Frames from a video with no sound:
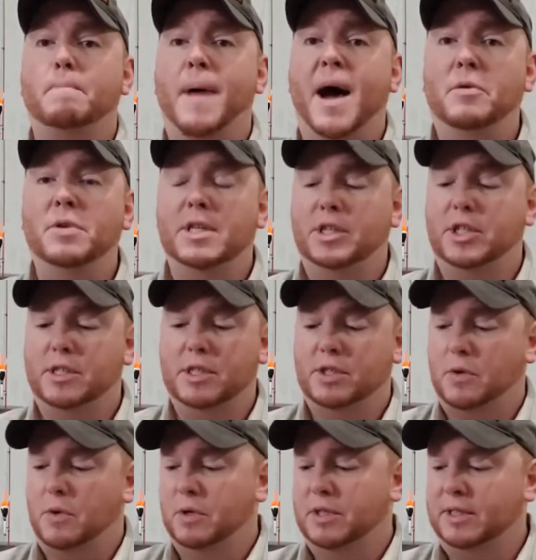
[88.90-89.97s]

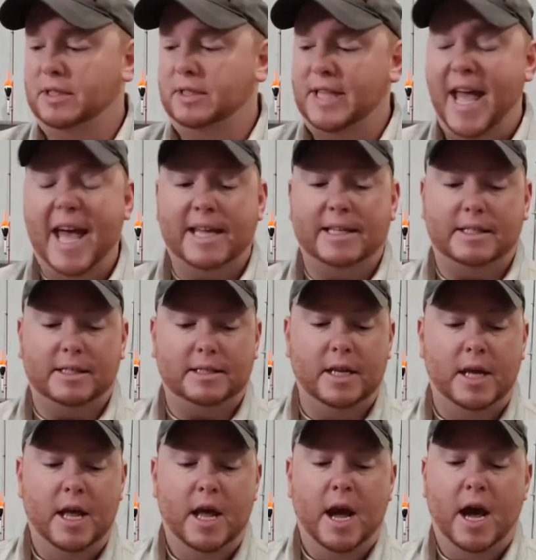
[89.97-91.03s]
poundages or tests.
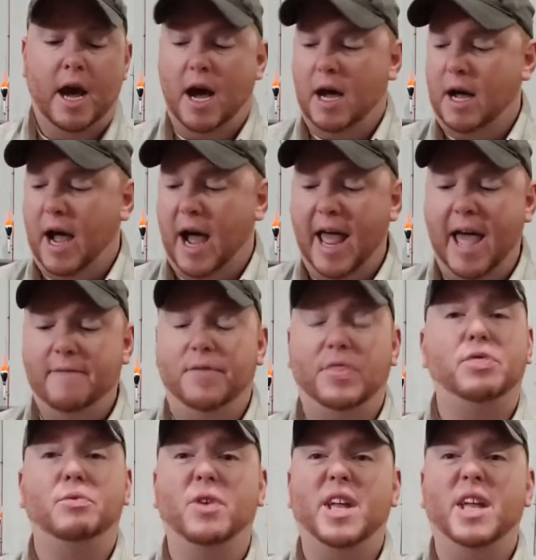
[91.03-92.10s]
I have
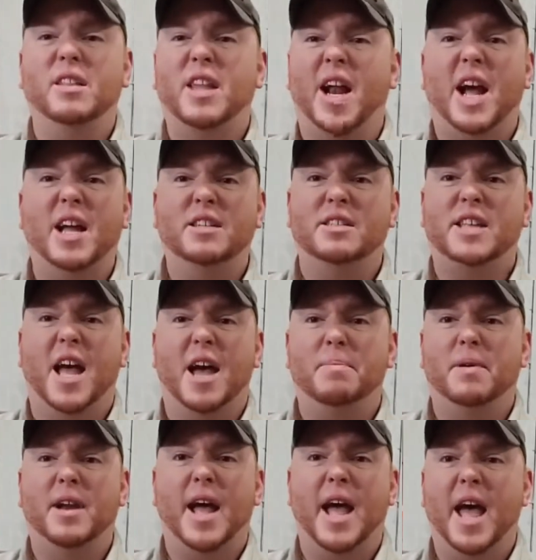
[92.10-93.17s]
three that I just
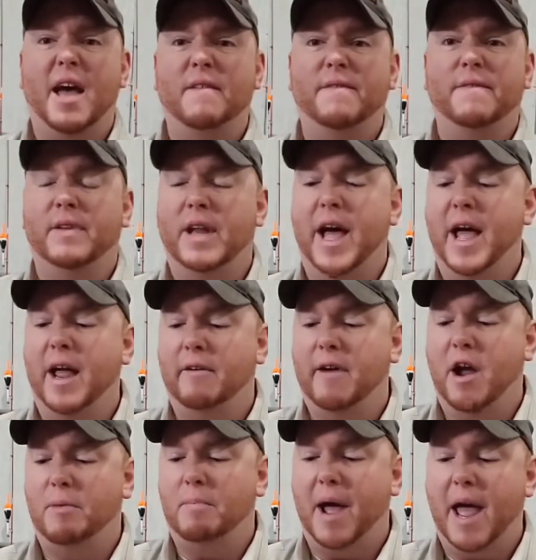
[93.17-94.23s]
happen to have lying
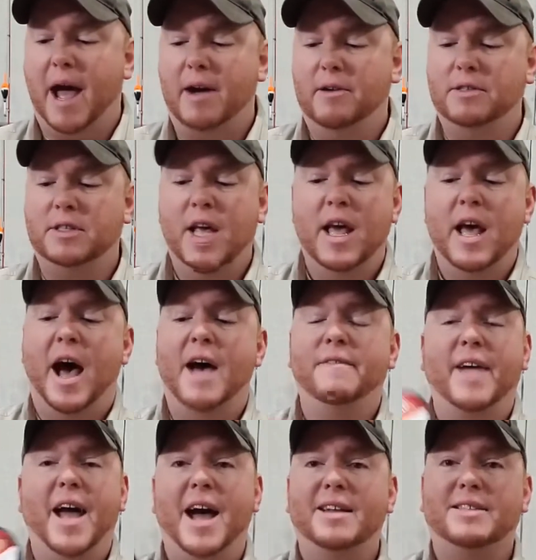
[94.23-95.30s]
around my house.
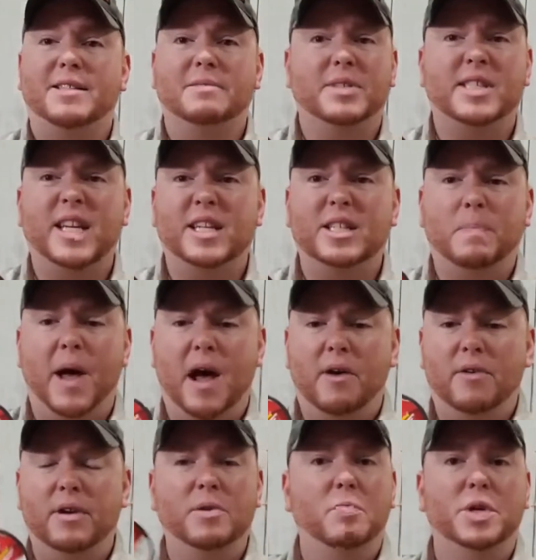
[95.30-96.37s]
I've got some
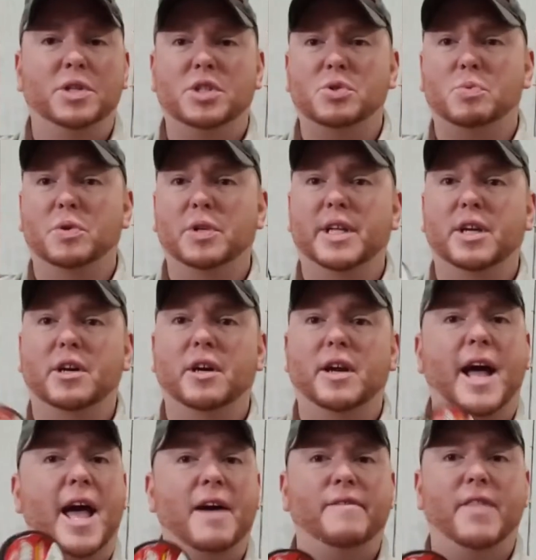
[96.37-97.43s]
6-pound, which is really good.
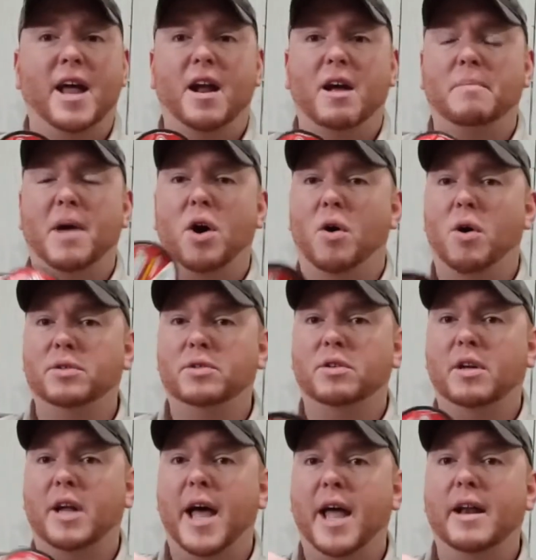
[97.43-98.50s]
I have that on my
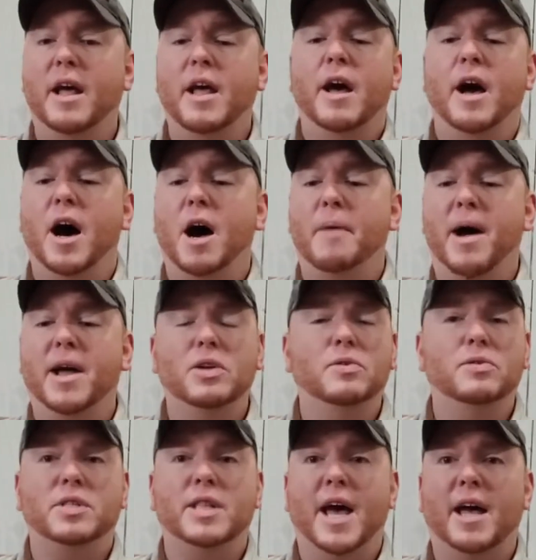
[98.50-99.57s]
ultralight. I
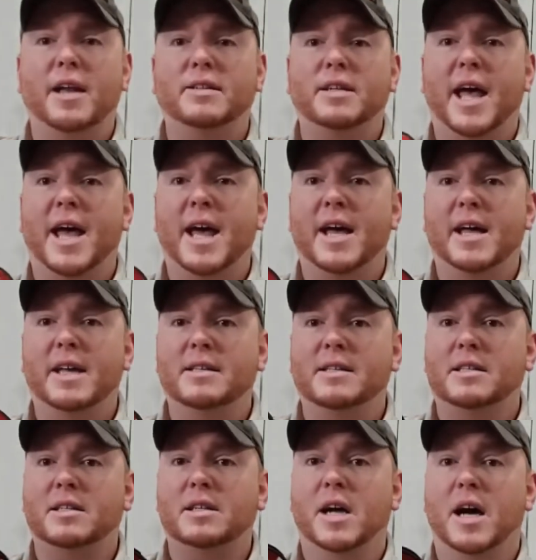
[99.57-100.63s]
use that
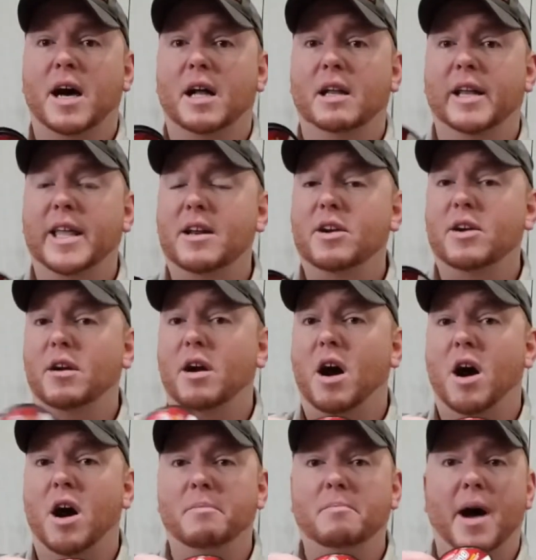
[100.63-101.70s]
as a leader
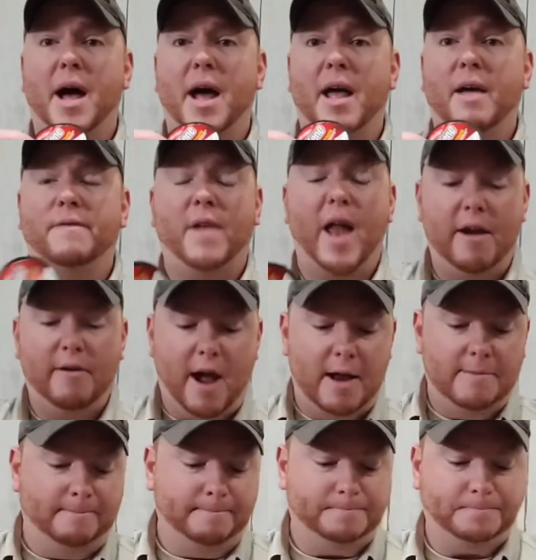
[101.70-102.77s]
on my fly
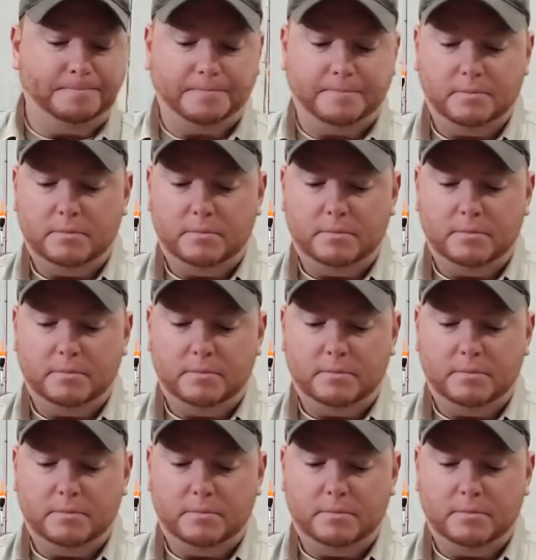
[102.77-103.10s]
rod.